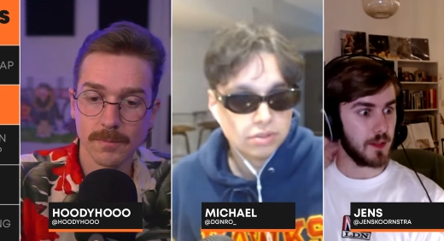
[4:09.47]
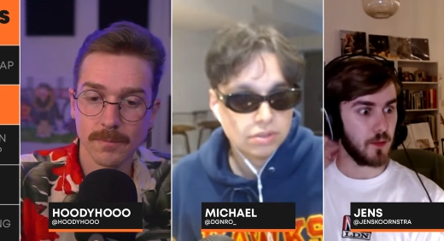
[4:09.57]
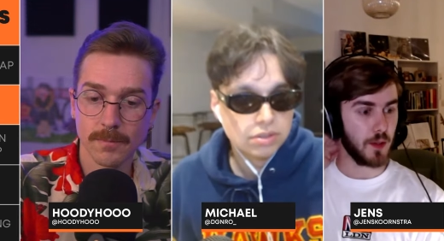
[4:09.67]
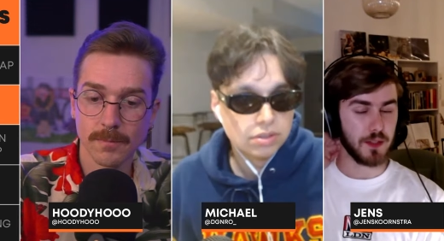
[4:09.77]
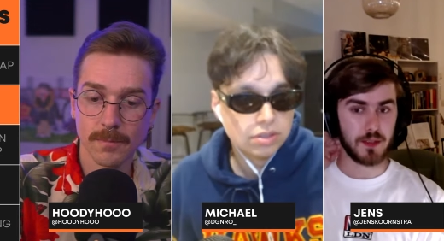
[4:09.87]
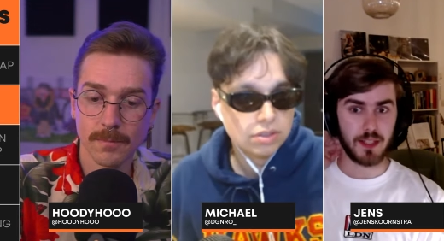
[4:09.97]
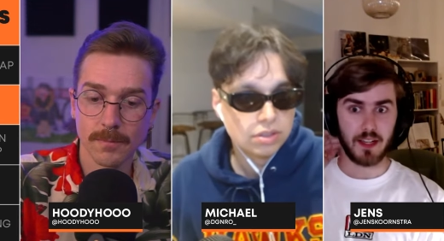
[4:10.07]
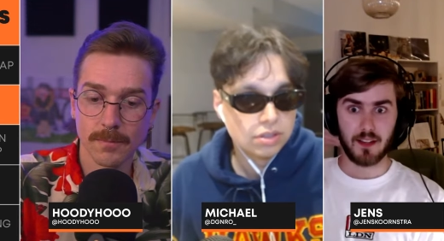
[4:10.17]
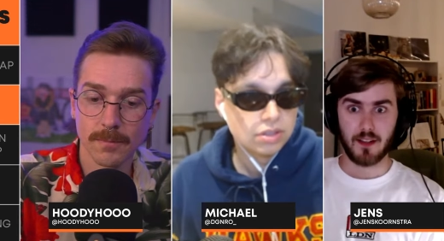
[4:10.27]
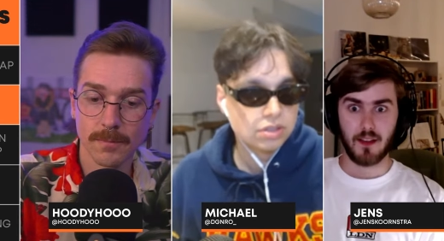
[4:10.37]
Speaker 1: be
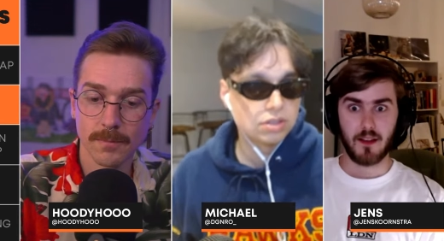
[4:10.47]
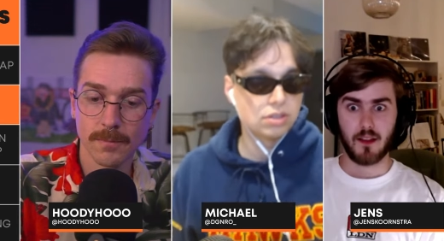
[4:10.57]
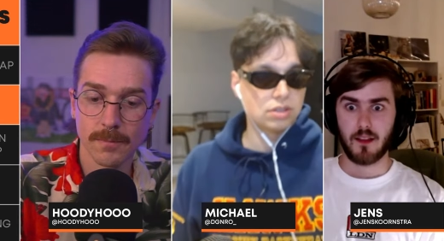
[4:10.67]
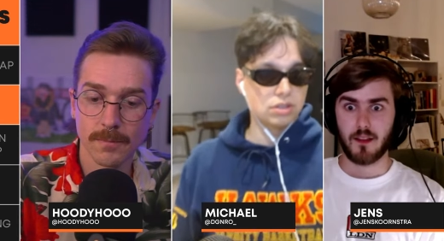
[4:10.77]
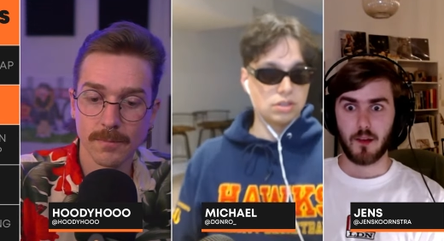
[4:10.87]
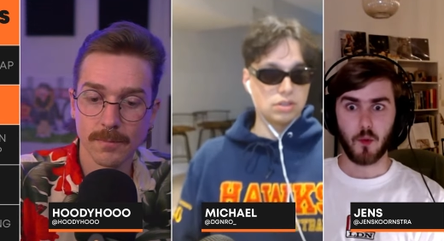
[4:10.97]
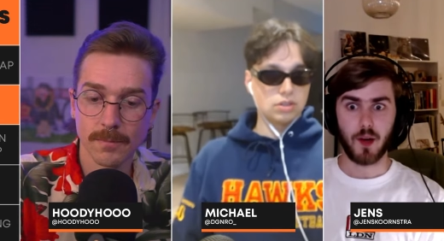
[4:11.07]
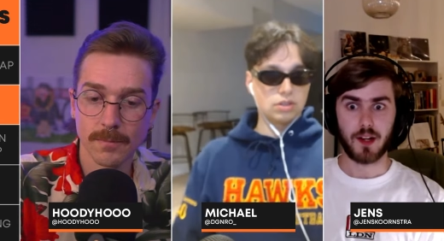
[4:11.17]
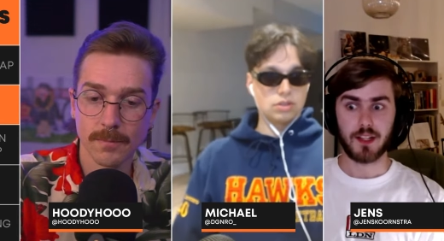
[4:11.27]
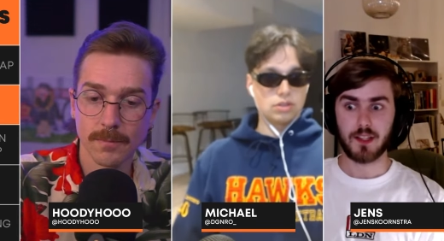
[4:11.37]
wondering
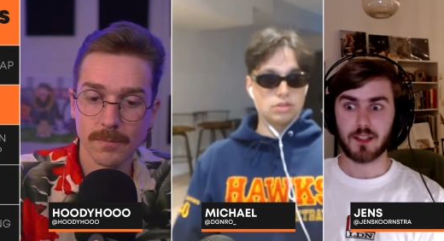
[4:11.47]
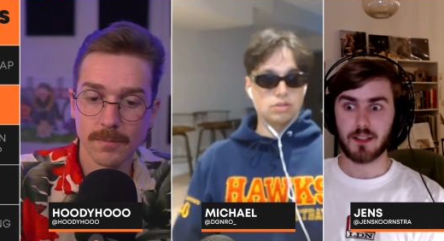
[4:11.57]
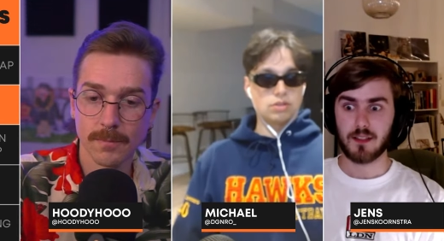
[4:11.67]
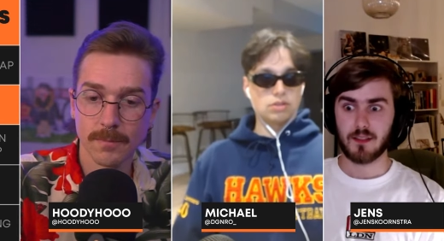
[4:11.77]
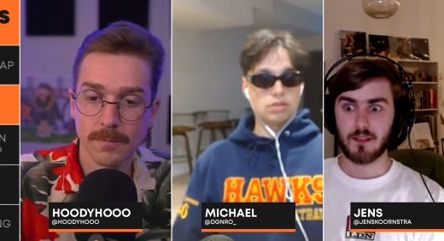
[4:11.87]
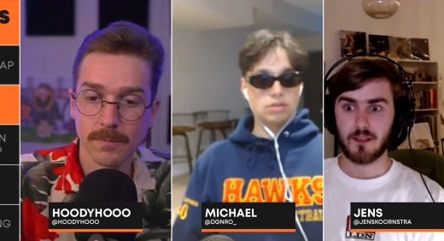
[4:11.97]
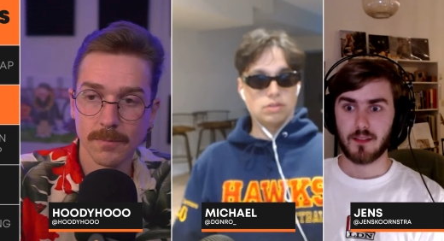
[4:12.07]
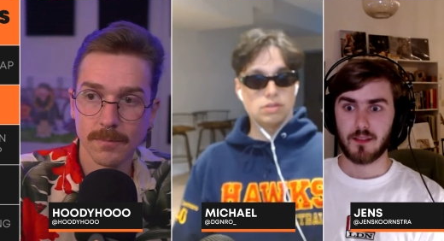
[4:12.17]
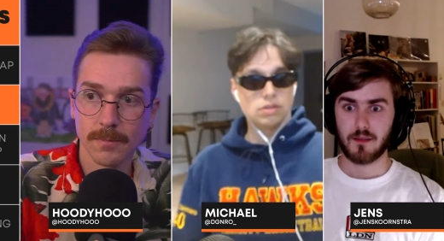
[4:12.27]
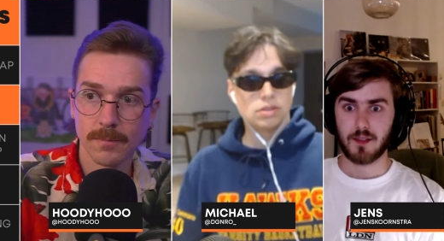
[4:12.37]
where the other,
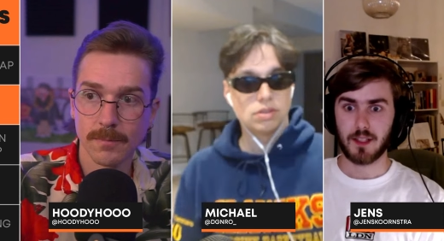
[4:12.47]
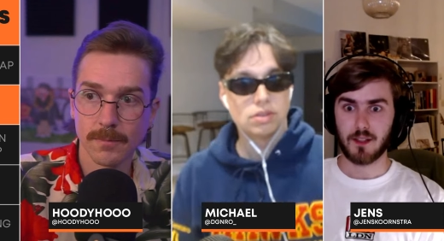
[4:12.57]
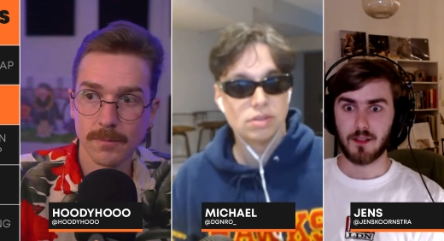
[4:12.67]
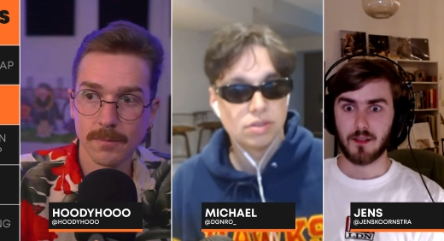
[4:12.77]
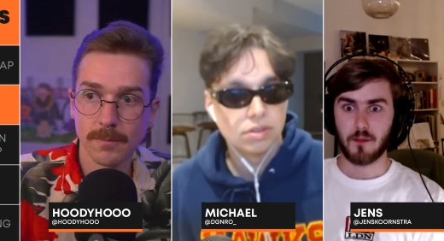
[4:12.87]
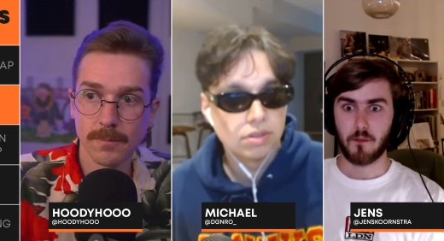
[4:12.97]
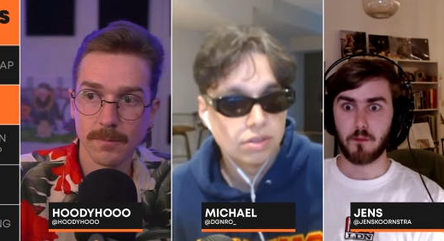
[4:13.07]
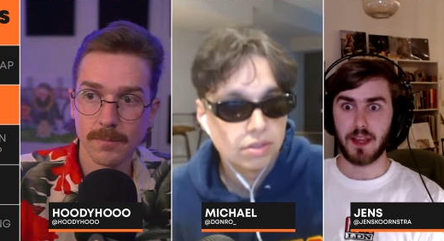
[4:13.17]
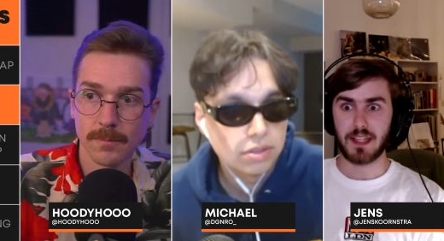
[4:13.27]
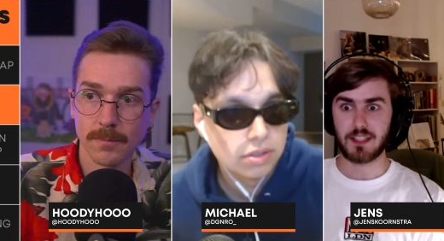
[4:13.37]
you know,
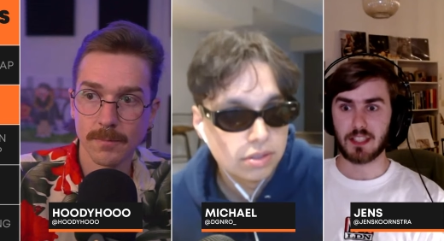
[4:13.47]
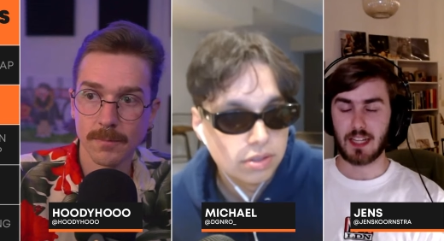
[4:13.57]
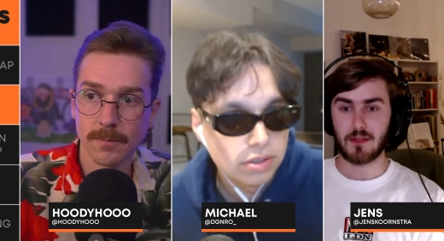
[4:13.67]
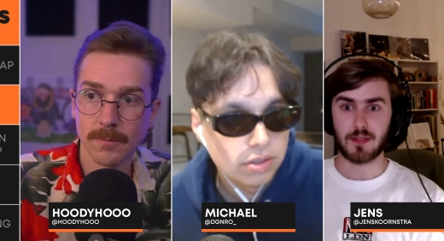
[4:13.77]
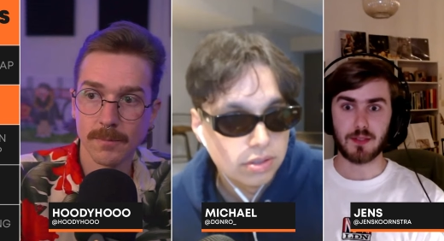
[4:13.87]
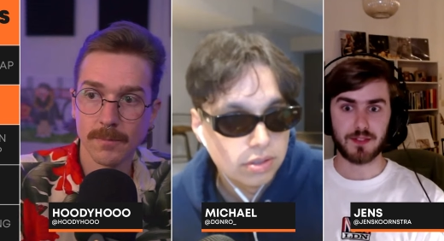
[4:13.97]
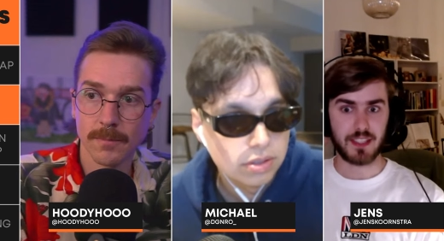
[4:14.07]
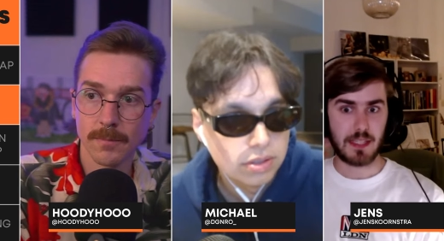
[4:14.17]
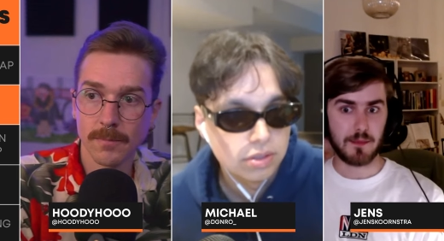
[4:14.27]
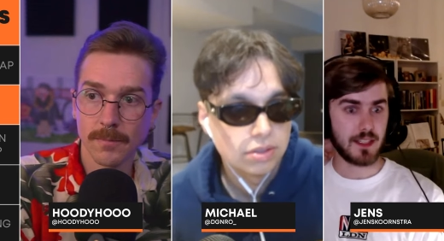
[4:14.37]
major level
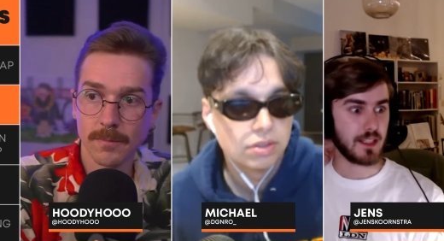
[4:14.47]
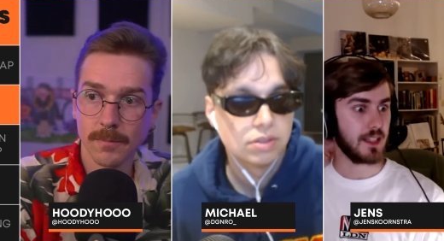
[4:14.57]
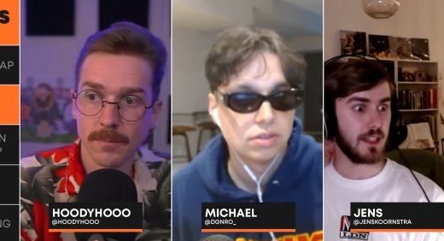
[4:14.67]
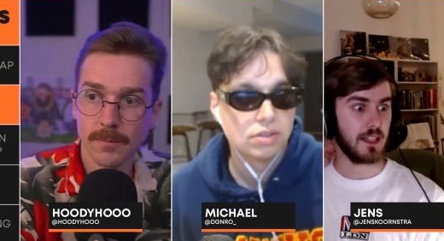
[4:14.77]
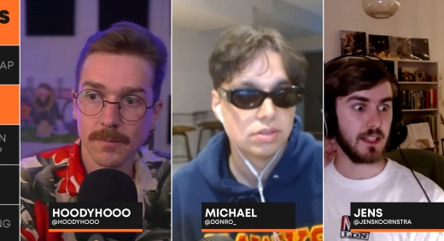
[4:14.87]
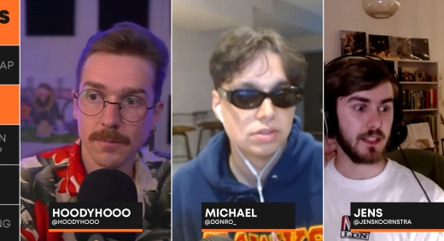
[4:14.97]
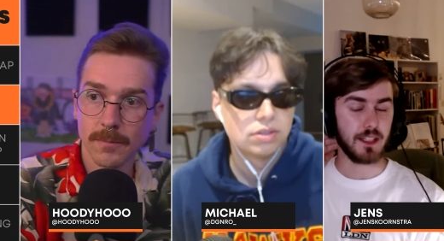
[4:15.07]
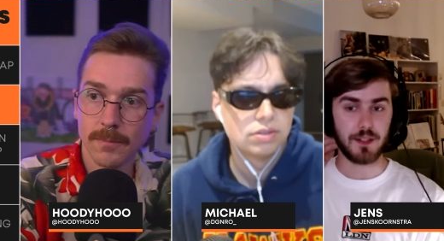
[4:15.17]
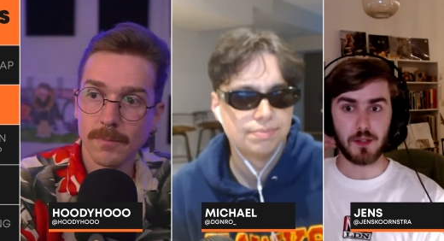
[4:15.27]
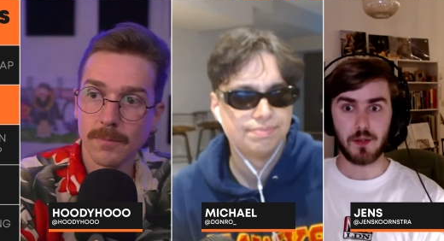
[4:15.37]
teams in
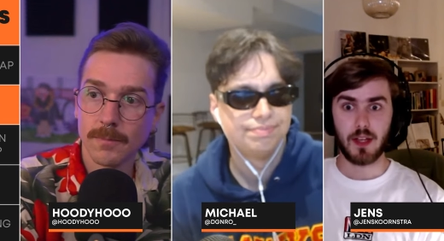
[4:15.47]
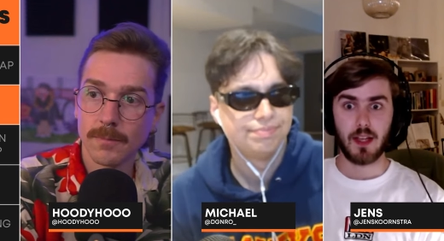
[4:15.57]
EU.